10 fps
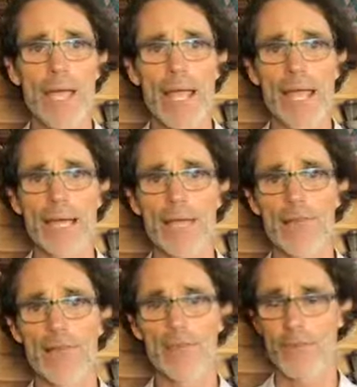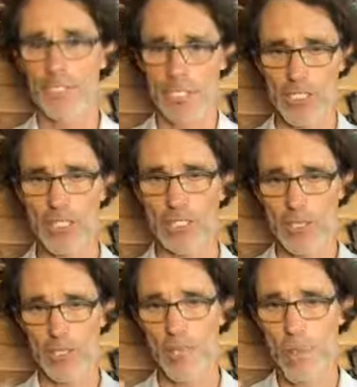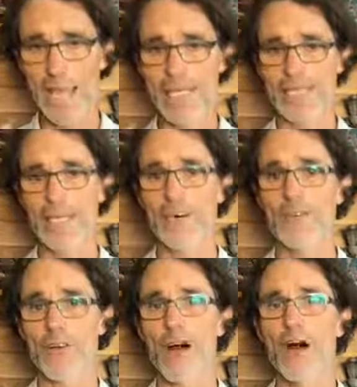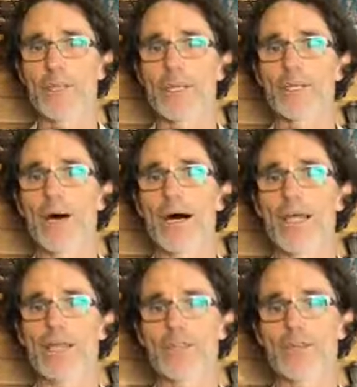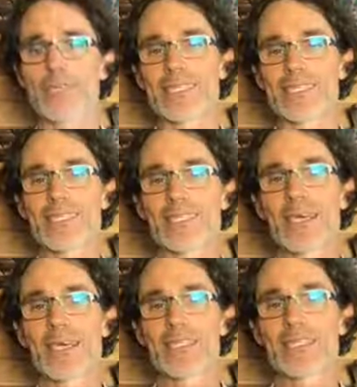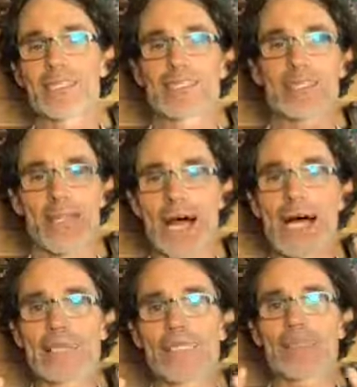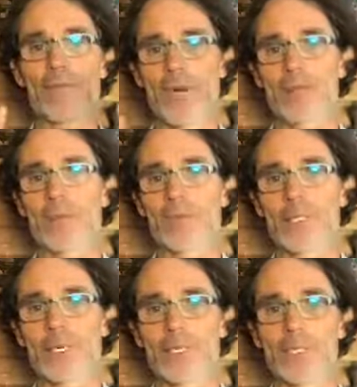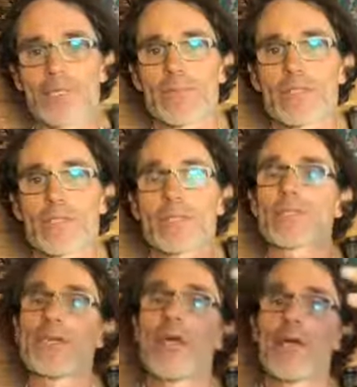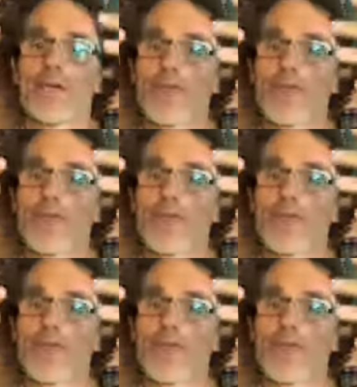and for just the weight itself calming the body. So this is classic Vata reduction, which is you